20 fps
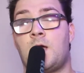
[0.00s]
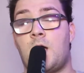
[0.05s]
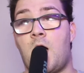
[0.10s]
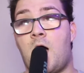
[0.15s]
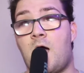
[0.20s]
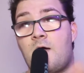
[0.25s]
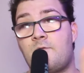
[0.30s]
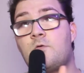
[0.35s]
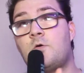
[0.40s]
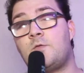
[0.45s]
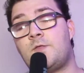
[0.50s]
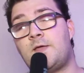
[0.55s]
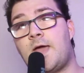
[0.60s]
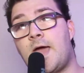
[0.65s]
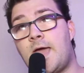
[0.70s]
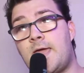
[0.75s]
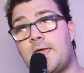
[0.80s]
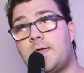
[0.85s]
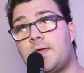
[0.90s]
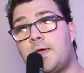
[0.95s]
I've got the
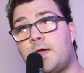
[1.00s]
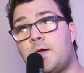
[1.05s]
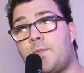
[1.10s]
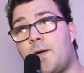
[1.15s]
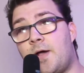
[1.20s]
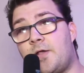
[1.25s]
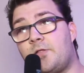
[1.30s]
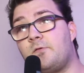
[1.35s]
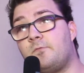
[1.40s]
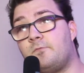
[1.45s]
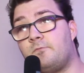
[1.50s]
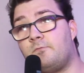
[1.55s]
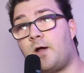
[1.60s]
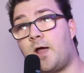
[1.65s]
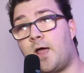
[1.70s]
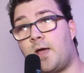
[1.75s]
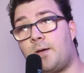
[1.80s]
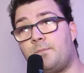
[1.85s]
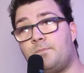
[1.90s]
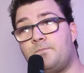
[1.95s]
8 gigabytes of
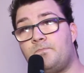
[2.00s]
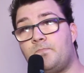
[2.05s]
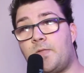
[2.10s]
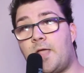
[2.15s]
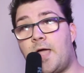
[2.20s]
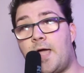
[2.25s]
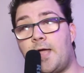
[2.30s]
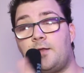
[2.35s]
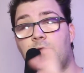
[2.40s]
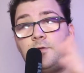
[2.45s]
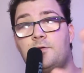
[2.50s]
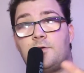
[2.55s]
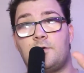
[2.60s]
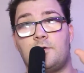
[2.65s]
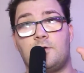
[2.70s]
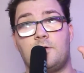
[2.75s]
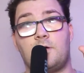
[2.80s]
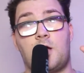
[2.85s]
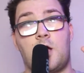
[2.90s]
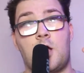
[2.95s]
RAM and
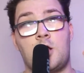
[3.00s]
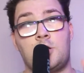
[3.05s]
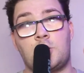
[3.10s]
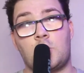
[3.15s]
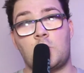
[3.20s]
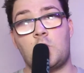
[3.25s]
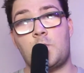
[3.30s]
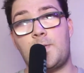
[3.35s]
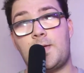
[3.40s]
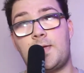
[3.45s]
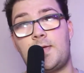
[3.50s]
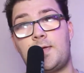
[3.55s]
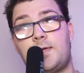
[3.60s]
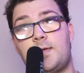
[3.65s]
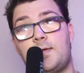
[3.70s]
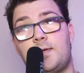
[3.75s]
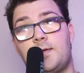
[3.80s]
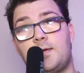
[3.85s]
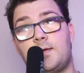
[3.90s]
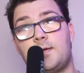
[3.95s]

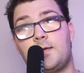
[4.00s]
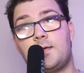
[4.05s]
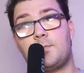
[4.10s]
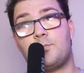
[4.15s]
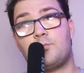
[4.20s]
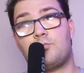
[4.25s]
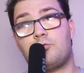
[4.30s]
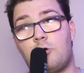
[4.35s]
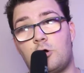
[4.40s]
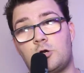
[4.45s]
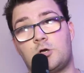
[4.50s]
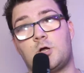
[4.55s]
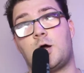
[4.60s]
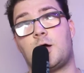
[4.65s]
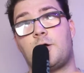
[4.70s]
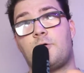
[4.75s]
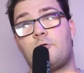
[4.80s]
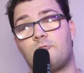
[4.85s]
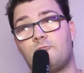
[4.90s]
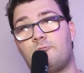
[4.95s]
Adobe
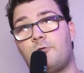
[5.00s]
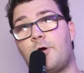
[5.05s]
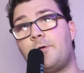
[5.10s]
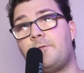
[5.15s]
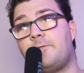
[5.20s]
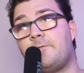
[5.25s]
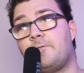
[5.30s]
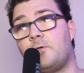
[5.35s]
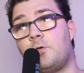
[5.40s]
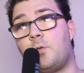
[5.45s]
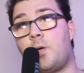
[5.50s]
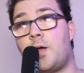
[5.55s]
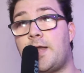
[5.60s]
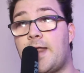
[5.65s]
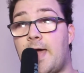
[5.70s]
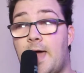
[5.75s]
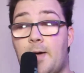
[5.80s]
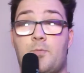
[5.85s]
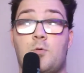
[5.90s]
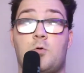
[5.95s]
products run through an
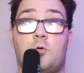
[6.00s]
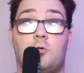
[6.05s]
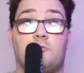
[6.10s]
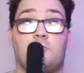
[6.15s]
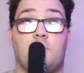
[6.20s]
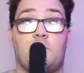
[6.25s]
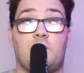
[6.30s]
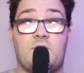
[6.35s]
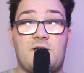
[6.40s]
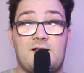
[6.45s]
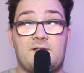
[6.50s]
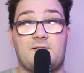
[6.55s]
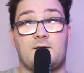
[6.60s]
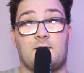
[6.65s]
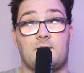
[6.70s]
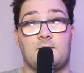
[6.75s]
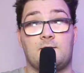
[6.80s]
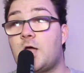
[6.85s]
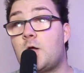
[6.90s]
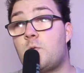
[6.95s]
app called
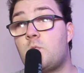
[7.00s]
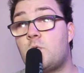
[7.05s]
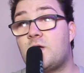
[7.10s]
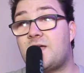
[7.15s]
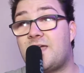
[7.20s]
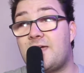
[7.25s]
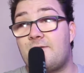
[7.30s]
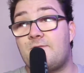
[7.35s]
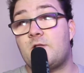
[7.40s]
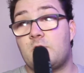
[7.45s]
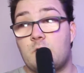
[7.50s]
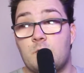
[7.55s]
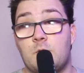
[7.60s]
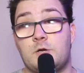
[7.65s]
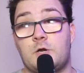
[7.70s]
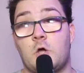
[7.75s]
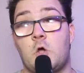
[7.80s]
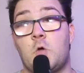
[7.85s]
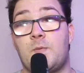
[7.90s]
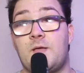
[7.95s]
Rosetta. I will give it to
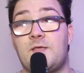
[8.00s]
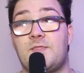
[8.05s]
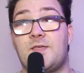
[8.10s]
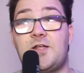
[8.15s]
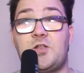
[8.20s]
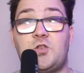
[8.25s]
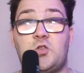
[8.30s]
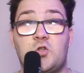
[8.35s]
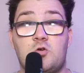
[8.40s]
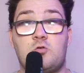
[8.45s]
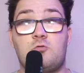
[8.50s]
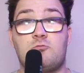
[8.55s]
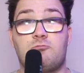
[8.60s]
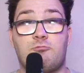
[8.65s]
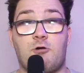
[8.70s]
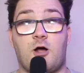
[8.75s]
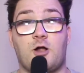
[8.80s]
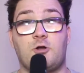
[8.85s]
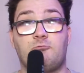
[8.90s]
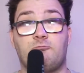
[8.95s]
Adobe, they do
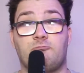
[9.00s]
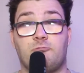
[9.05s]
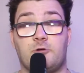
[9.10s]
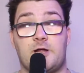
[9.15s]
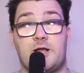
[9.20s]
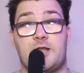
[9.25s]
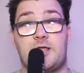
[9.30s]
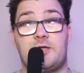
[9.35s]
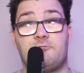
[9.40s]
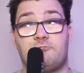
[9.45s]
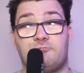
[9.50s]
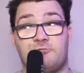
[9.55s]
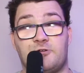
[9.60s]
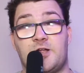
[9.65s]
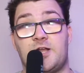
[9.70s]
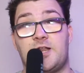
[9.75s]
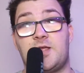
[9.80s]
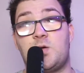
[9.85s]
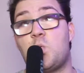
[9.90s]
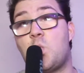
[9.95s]
run really,
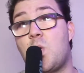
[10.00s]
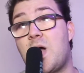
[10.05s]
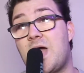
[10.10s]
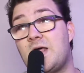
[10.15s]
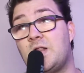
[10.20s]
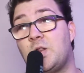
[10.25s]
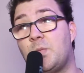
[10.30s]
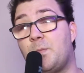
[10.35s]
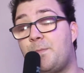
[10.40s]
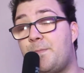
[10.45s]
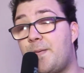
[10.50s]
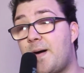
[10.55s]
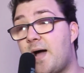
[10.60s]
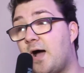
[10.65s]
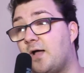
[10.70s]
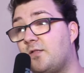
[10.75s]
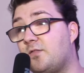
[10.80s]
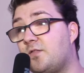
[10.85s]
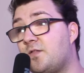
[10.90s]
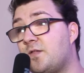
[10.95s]
really well,
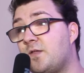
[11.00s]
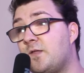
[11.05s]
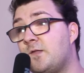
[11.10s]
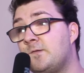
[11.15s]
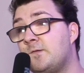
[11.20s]
but